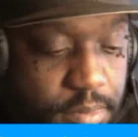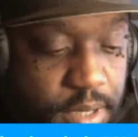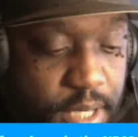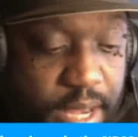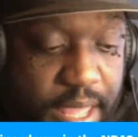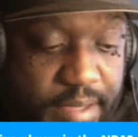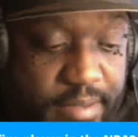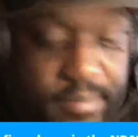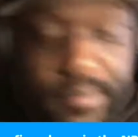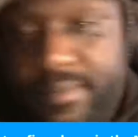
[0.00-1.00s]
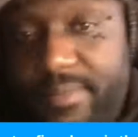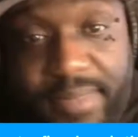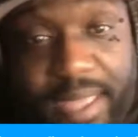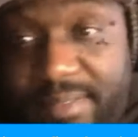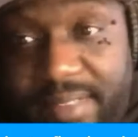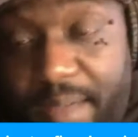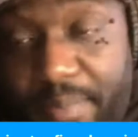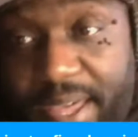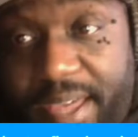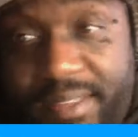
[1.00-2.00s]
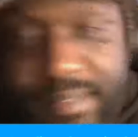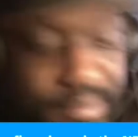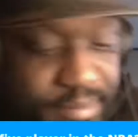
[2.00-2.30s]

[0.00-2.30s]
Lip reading: and that's not bad.